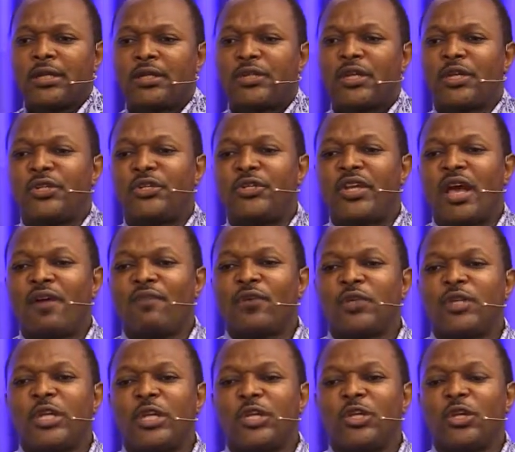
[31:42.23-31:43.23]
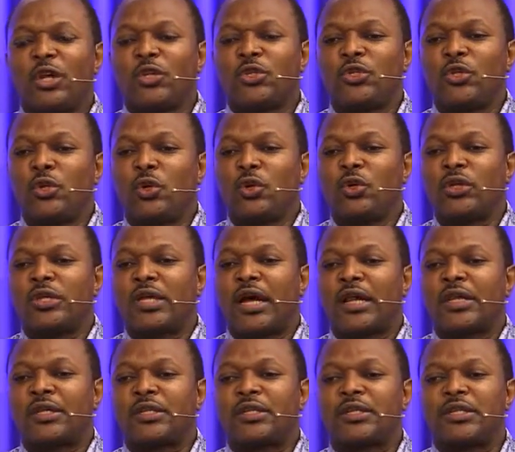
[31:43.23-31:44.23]
The devil did not know
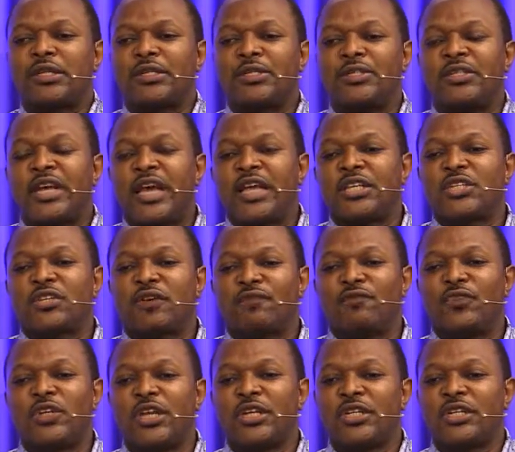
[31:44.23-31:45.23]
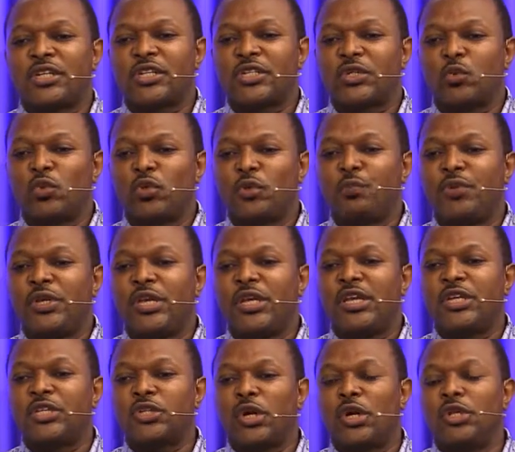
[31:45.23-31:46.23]
that the death of Jesus will be
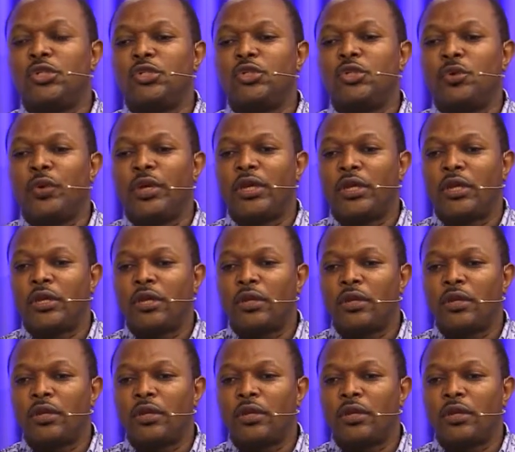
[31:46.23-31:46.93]
his undoing.